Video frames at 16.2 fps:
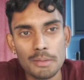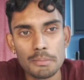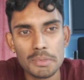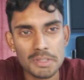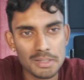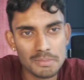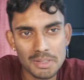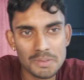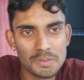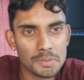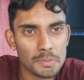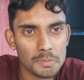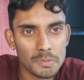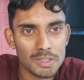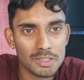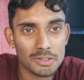But sometimes
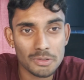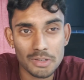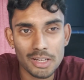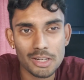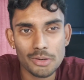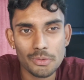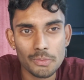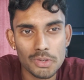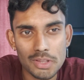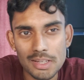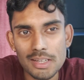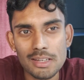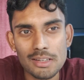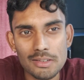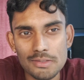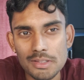when we zone out, we're
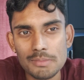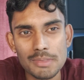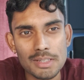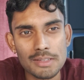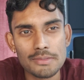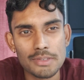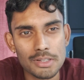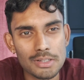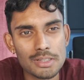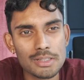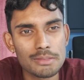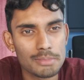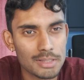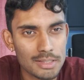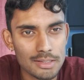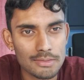thinking of something very
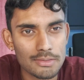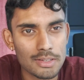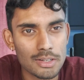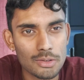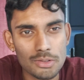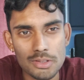specific,